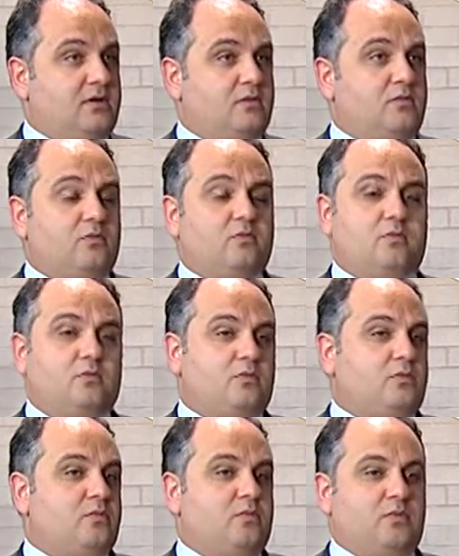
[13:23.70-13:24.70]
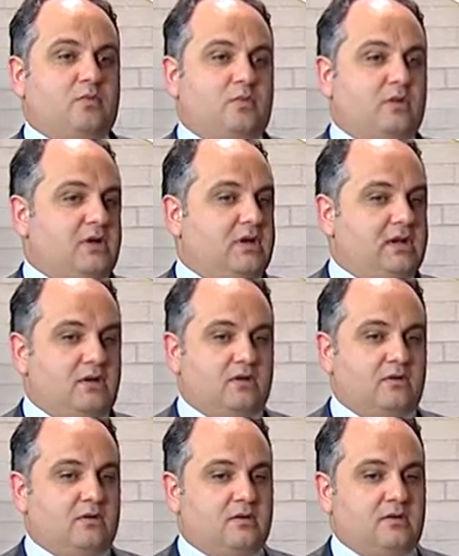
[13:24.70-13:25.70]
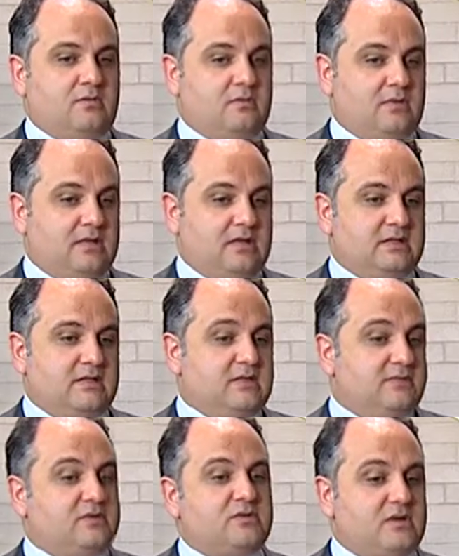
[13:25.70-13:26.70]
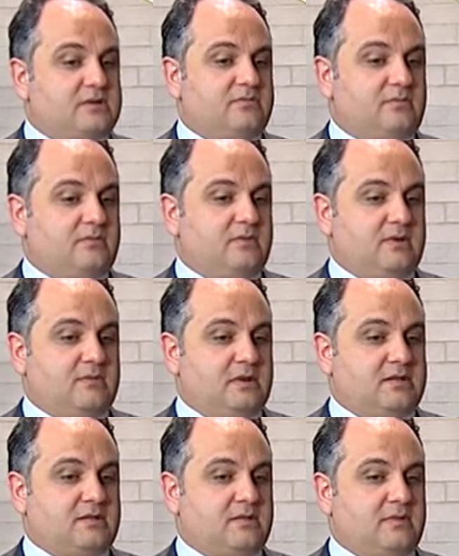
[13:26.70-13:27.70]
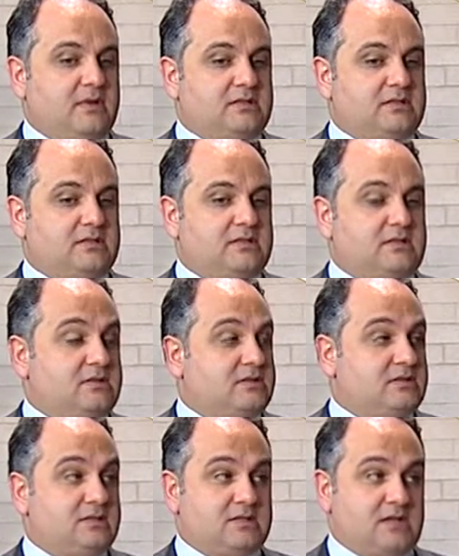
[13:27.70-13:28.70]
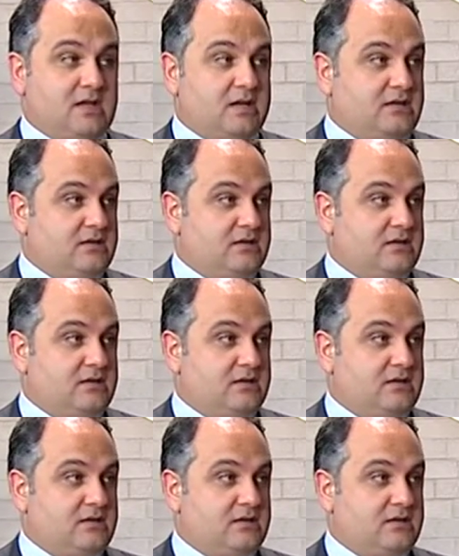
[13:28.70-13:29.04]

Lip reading: You know, individualized based on the patient's desire,